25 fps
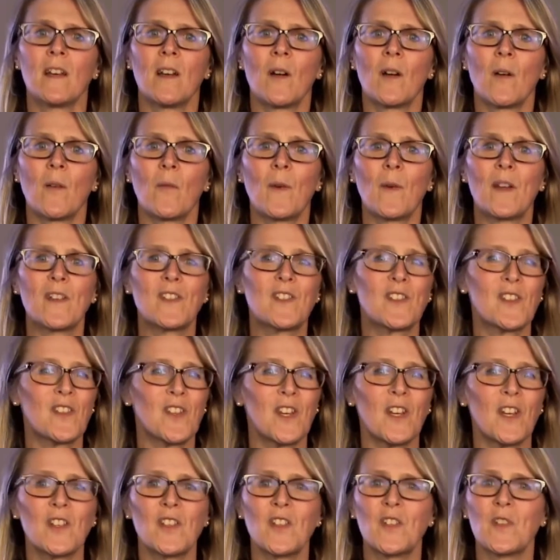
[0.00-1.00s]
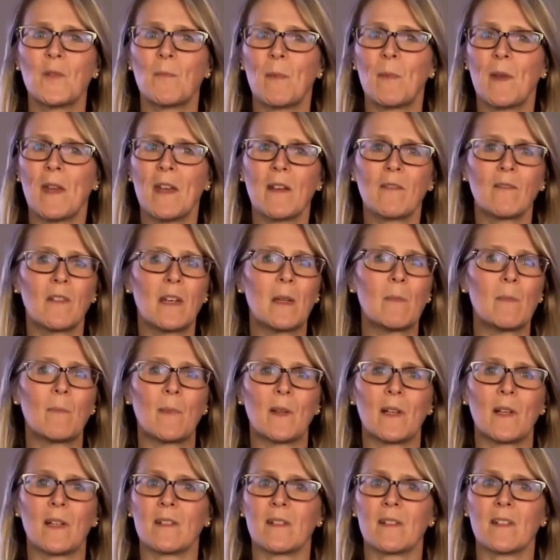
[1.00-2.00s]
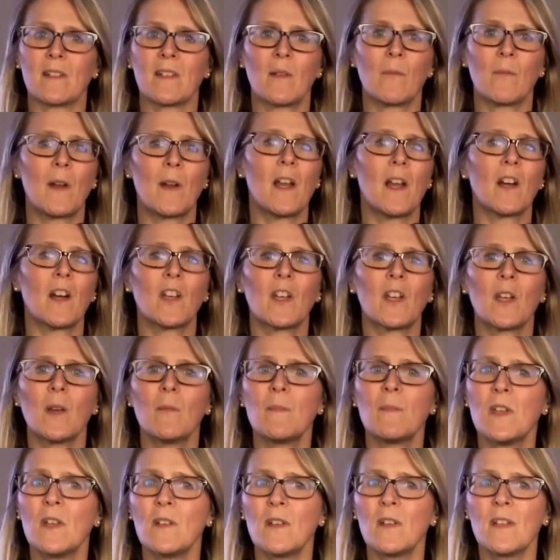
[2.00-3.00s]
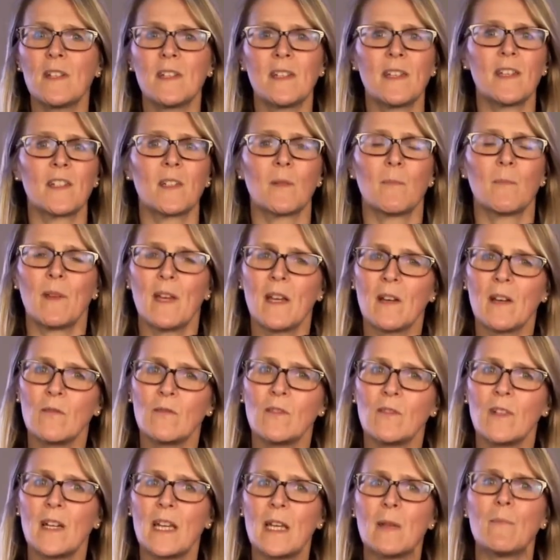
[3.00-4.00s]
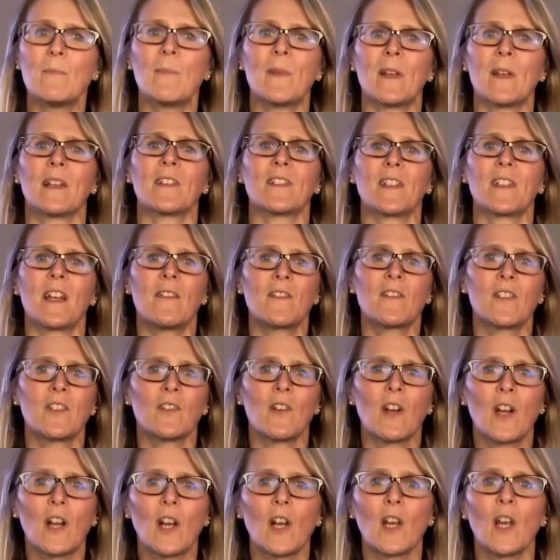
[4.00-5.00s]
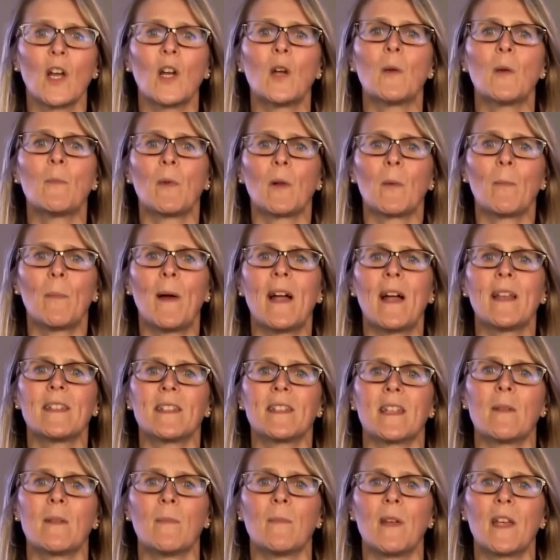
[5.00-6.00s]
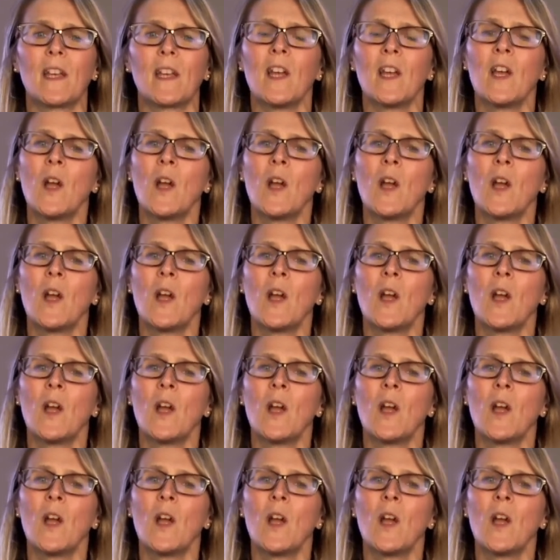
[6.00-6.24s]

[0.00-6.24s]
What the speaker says: when church is being rebuilt, when our communities are being rebuilt after a global pandemic,